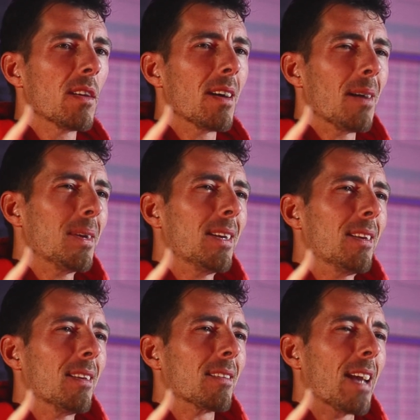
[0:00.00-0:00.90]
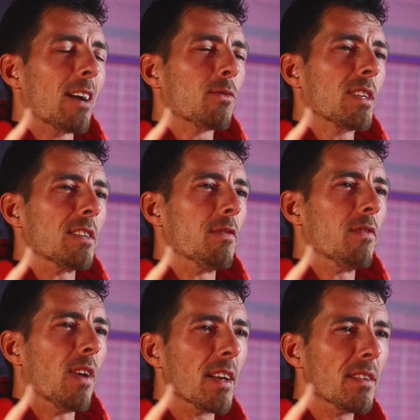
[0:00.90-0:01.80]
I mean, is that really
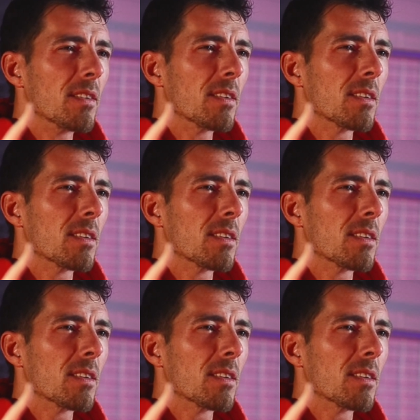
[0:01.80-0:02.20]
fun?